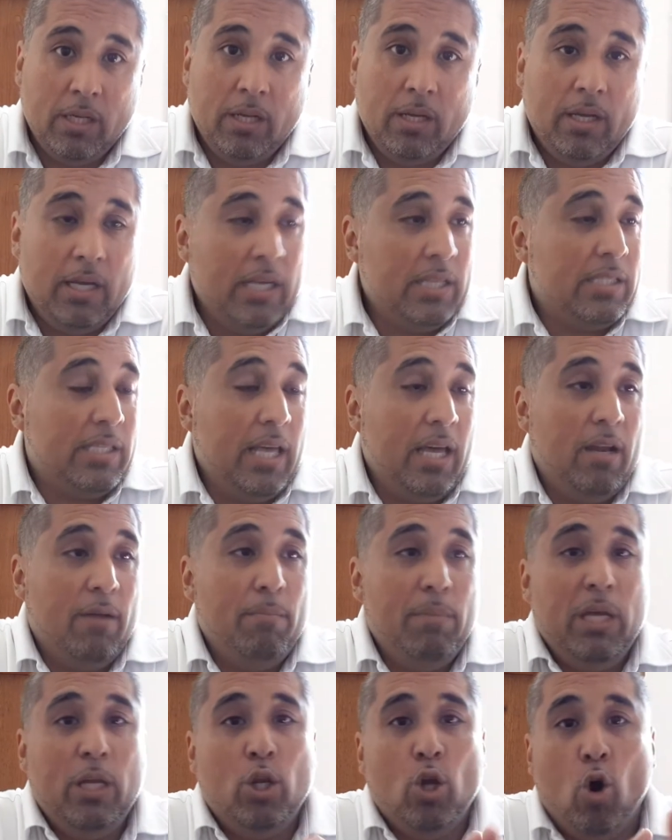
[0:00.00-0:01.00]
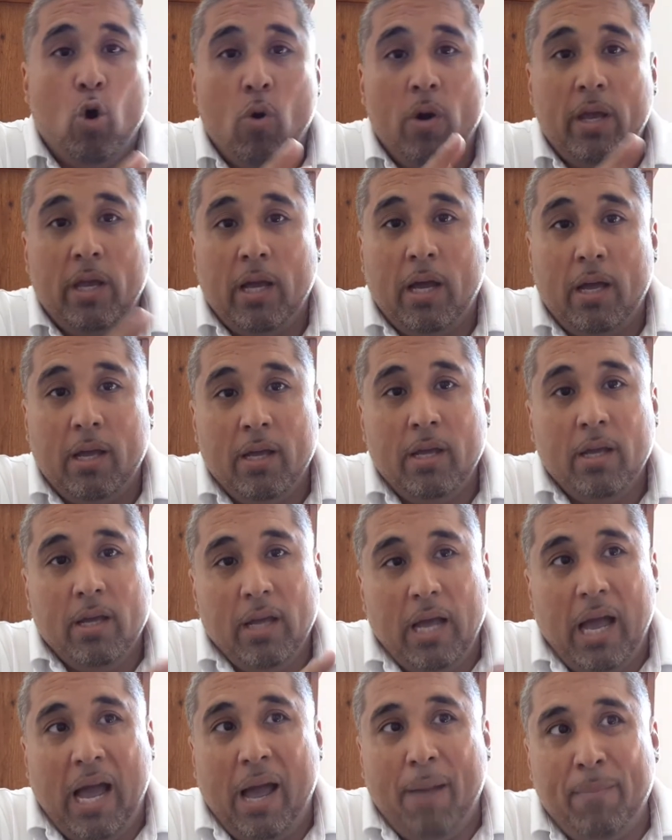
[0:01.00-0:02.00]
Instead of me knowing
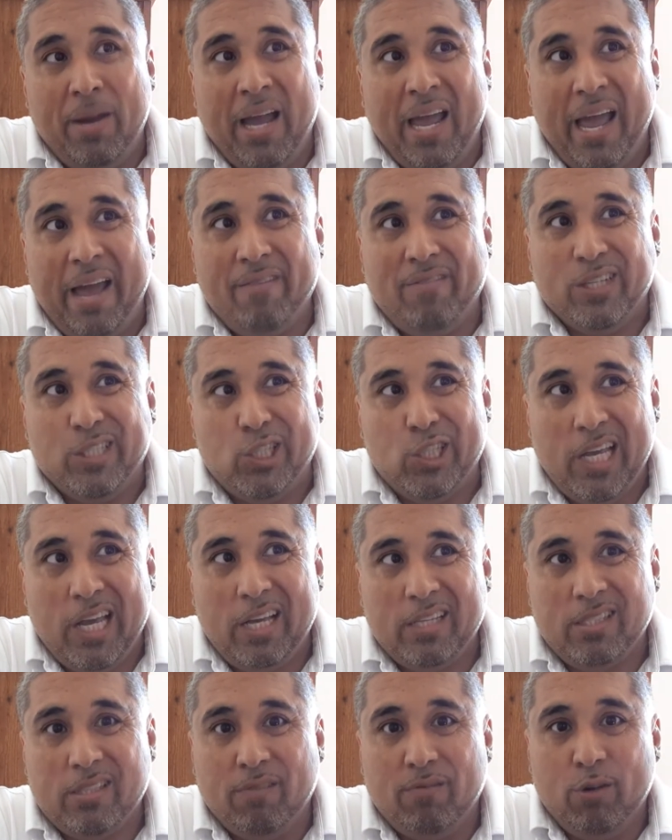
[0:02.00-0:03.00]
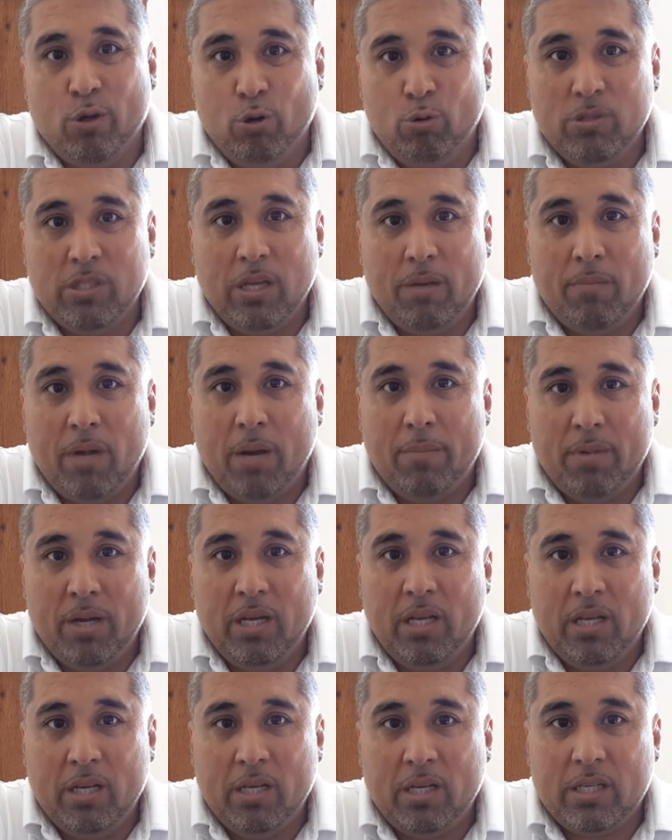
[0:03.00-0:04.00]
I might have a chance of losing my
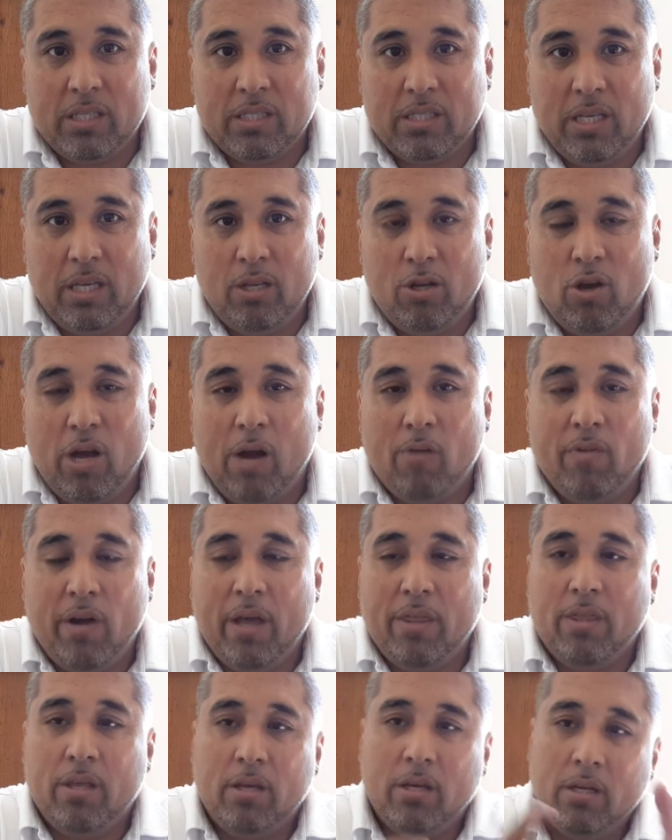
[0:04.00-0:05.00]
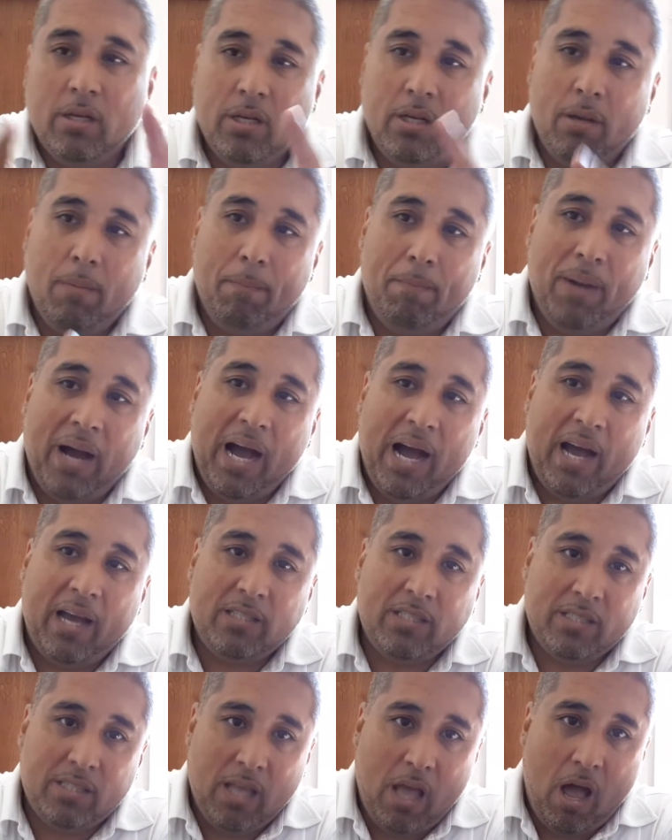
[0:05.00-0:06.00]
money in the casino, I'd rather buy
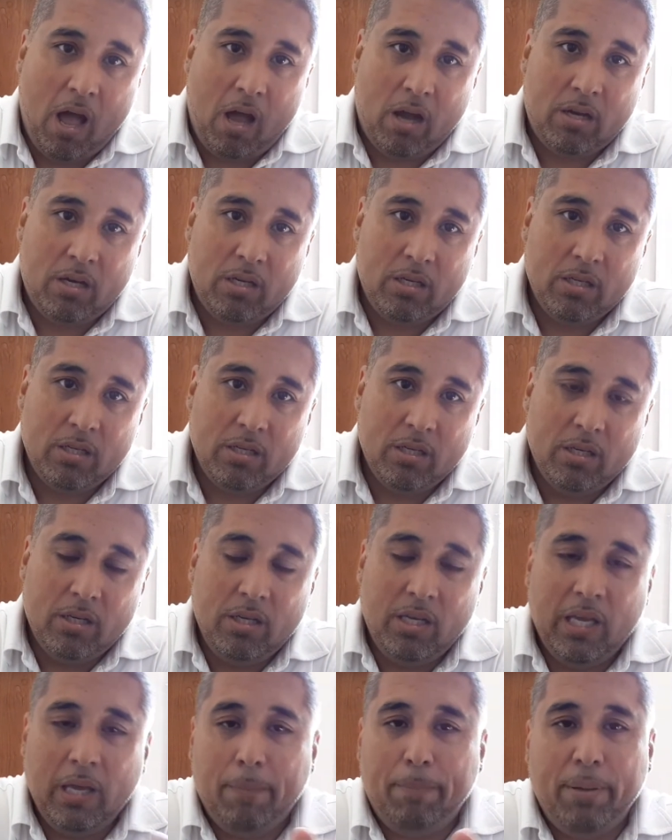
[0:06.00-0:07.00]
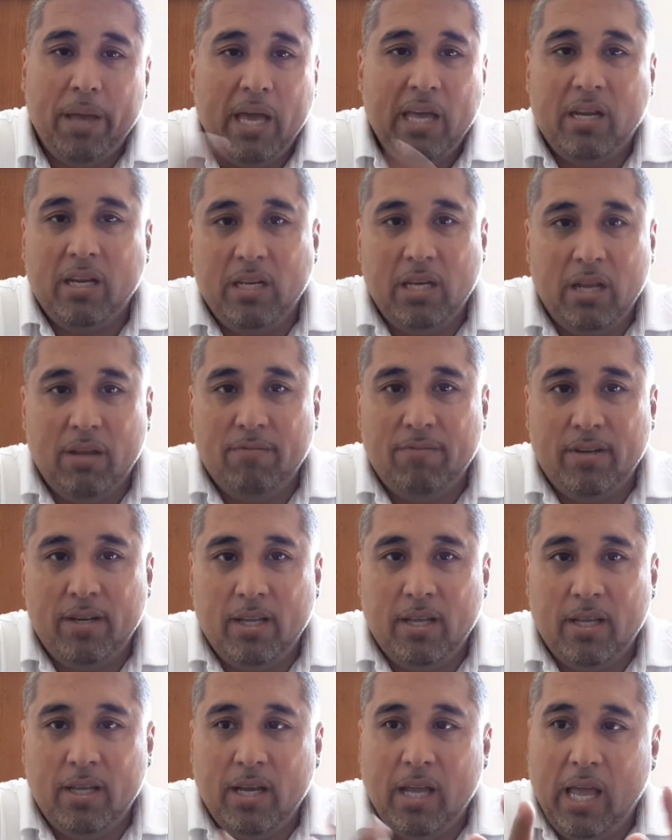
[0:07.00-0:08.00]
stock, get paid a
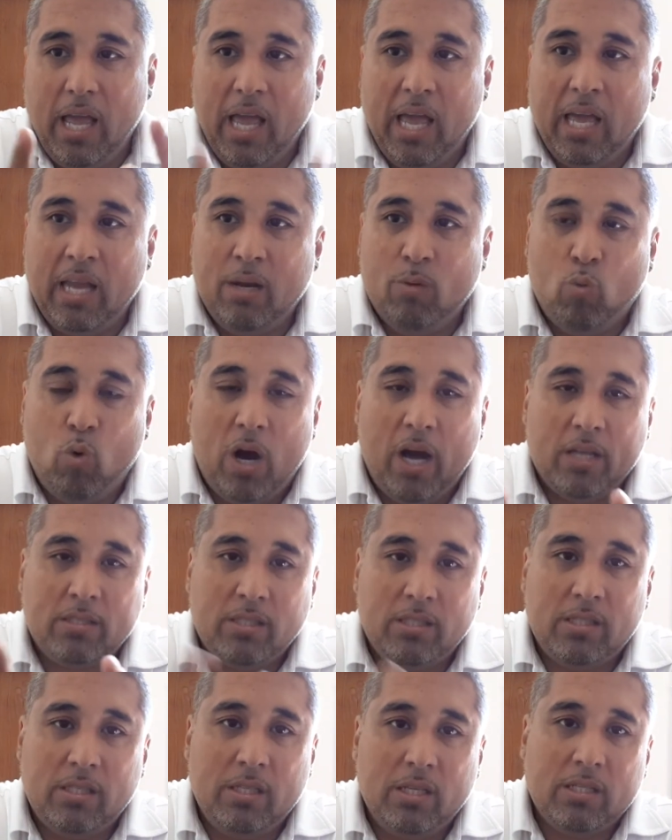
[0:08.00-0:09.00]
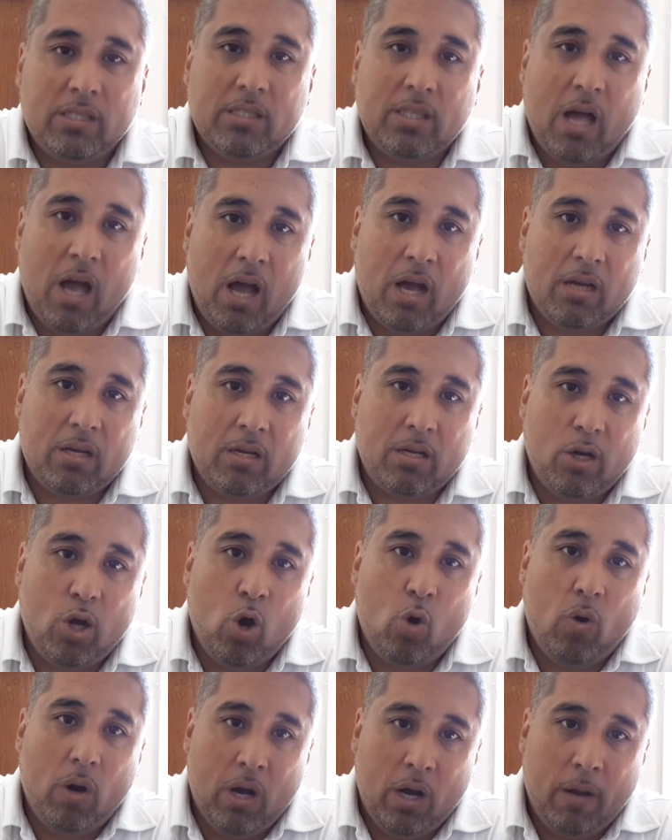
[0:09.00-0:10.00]
dividend, and watch the stock
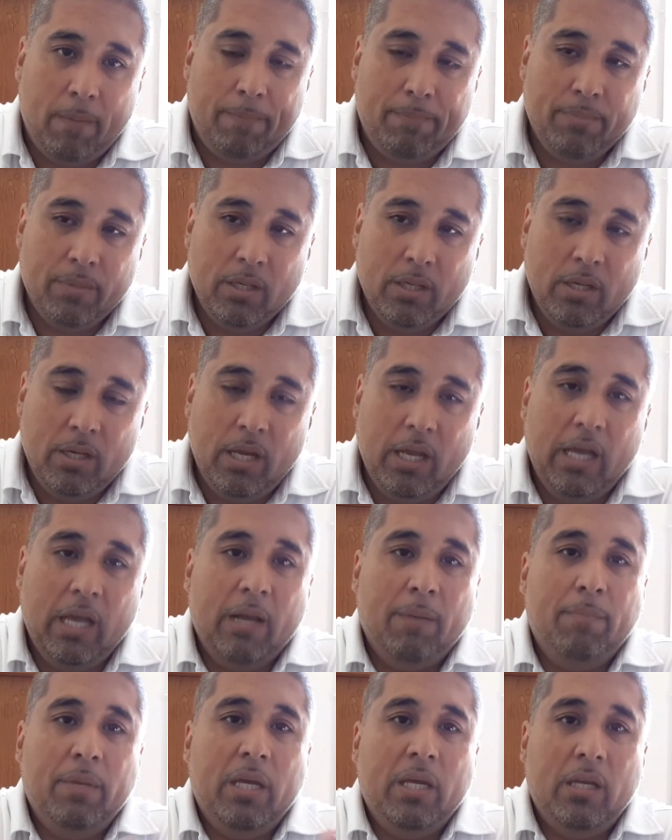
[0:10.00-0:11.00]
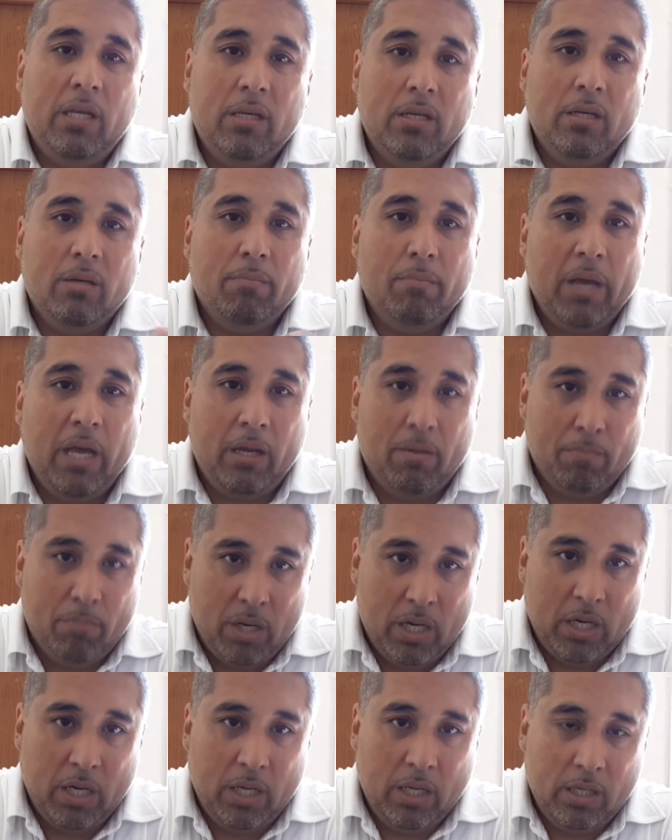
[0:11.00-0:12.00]
go up and me make
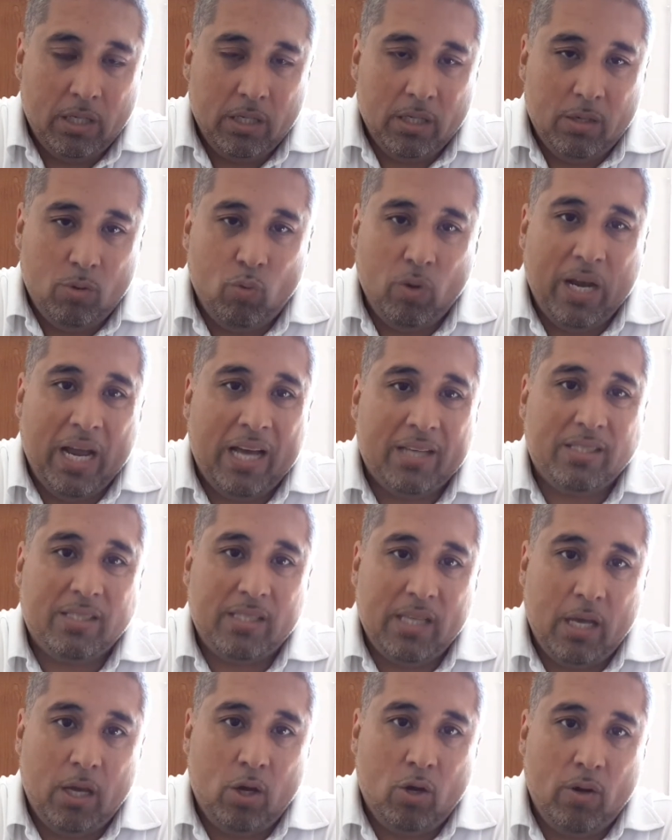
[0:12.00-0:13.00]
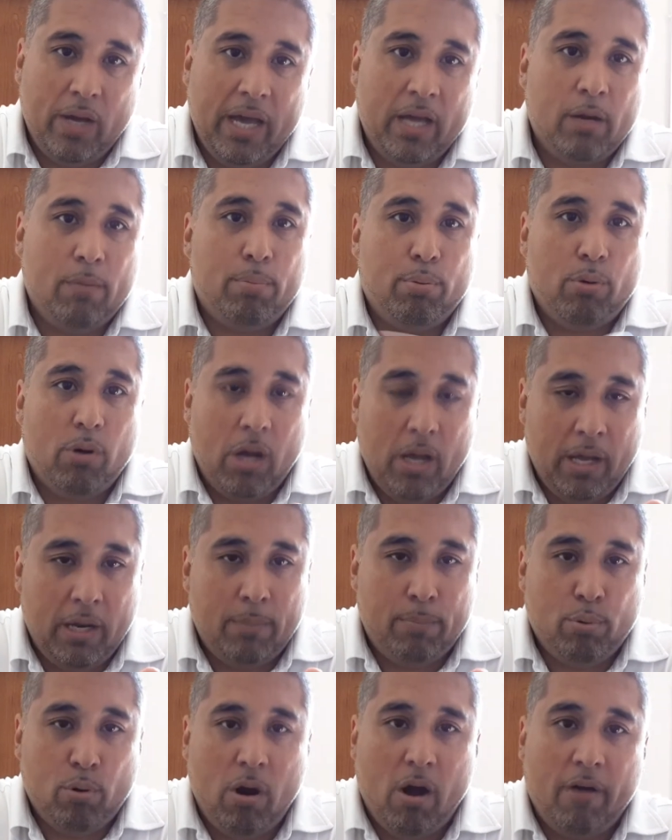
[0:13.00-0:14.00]
money when I sell at a
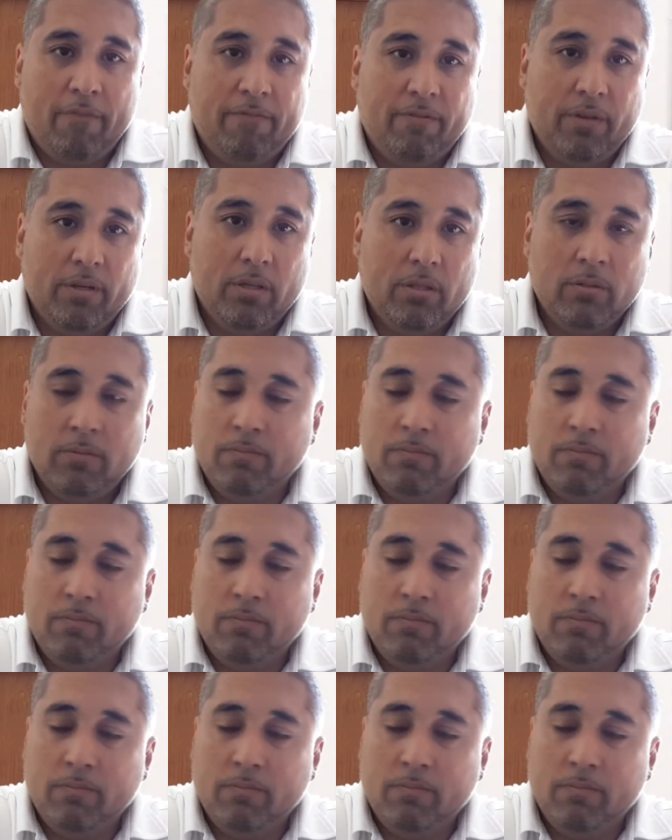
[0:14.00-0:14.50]
profit.